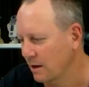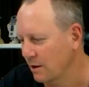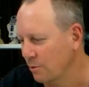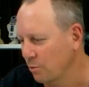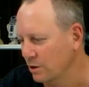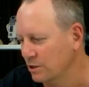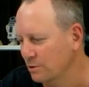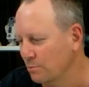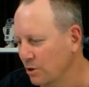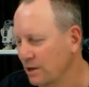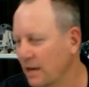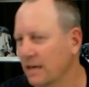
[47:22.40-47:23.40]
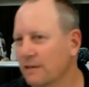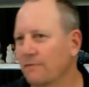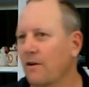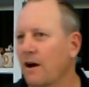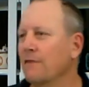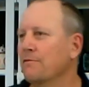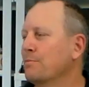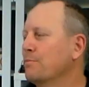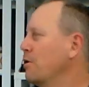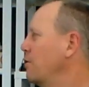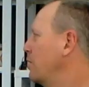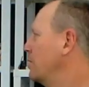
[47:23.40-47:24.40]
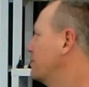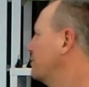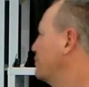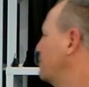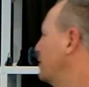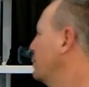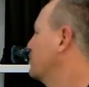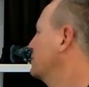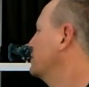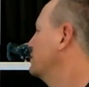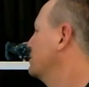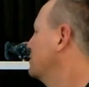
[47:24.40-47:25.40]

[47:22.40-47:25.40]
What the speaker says: What's my next favourite behind the Falcon?